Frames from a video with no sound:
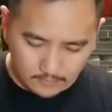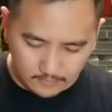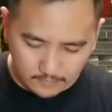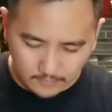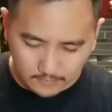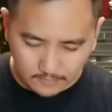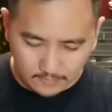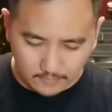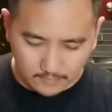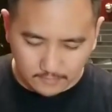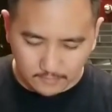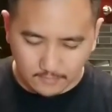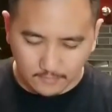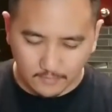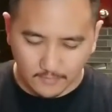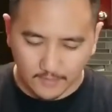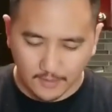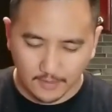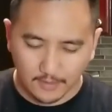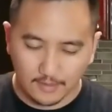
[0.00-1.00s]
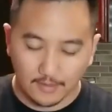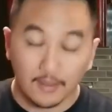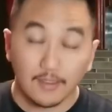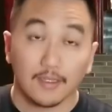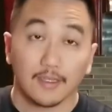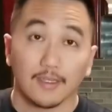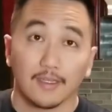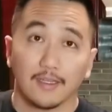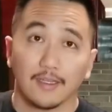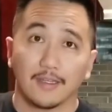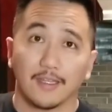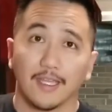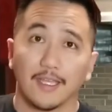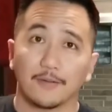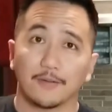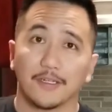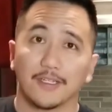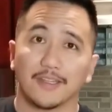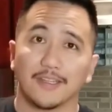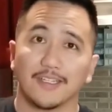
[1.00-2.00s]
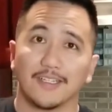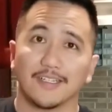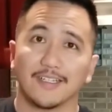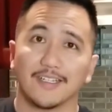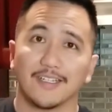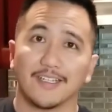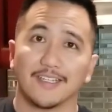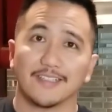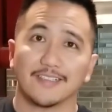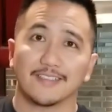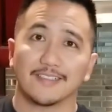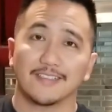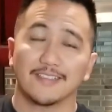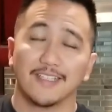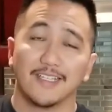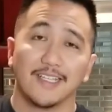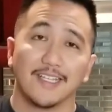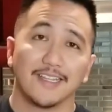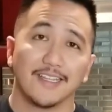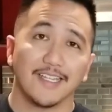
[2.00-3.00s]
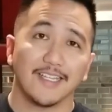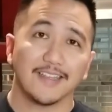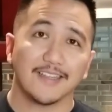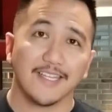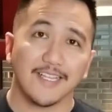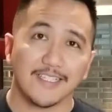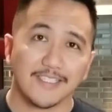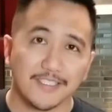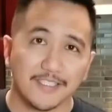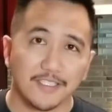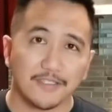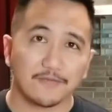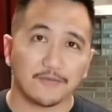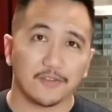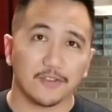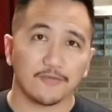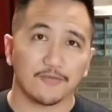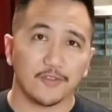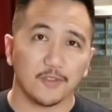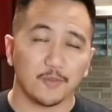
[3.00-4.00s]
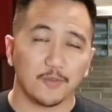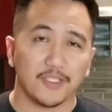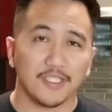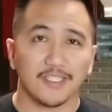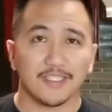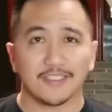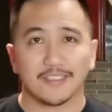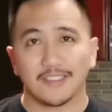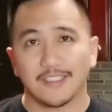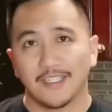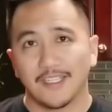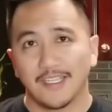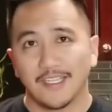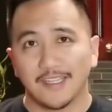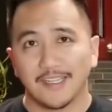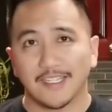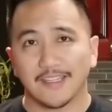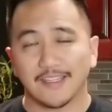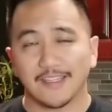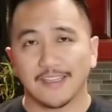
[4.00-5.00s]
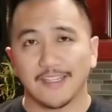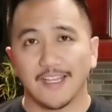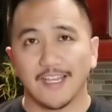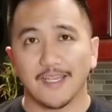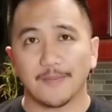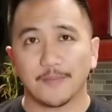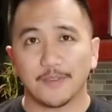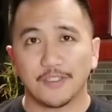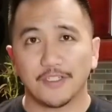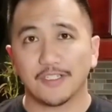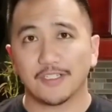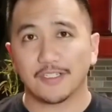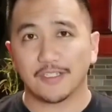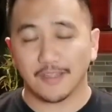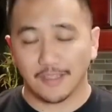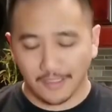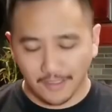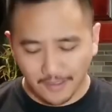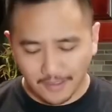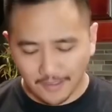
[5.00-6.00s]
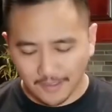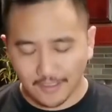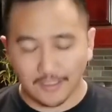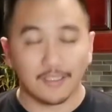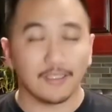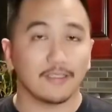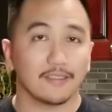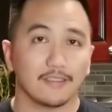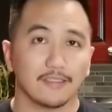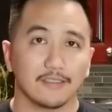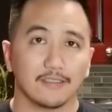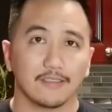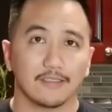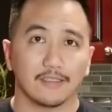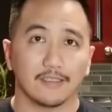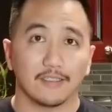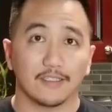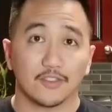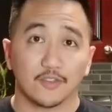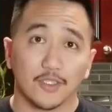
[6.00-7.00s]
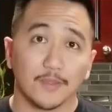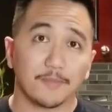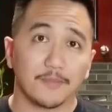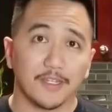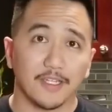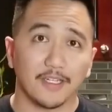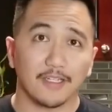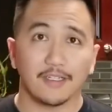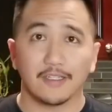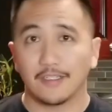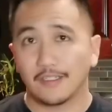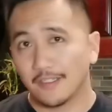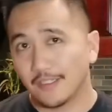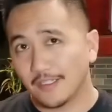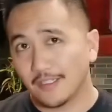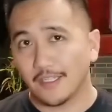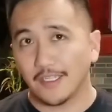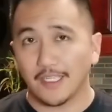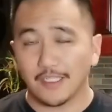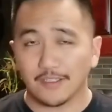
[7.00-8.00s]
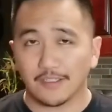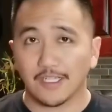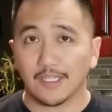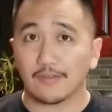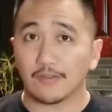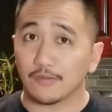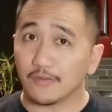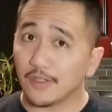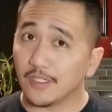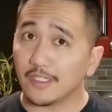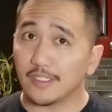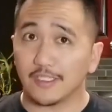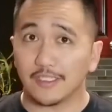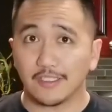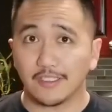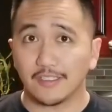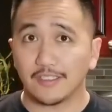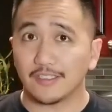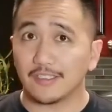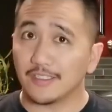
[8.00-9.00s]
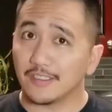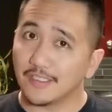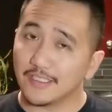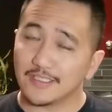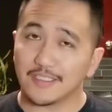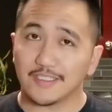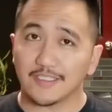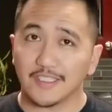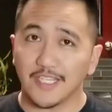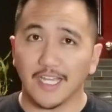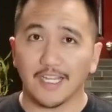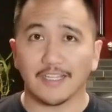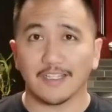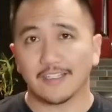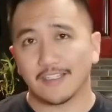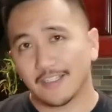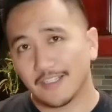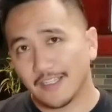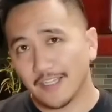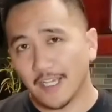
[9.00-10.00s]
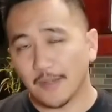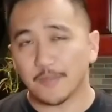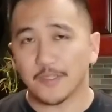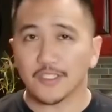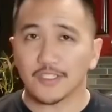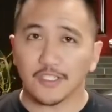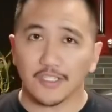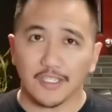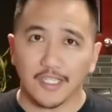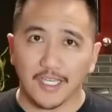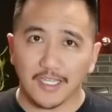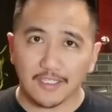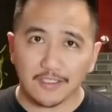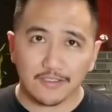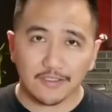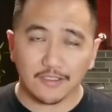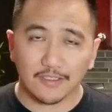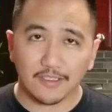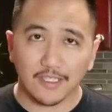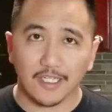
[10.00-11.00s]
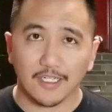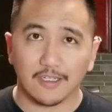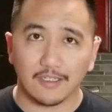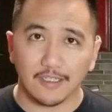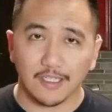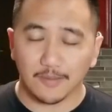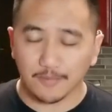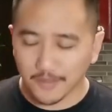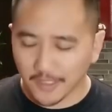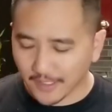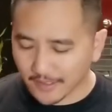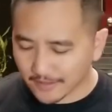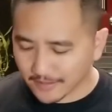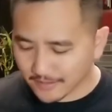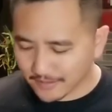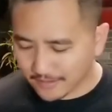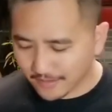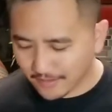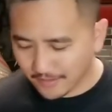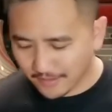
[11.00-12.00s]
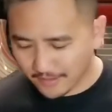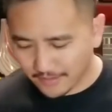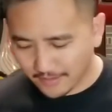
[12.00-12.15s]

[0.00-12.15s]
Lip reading: Now right there, guys. Let that chill for a few minutes. Let the lime cook the shrimp there. You're gonna have a very good, delicious salad. I'm gonna show you how to stir that all up next.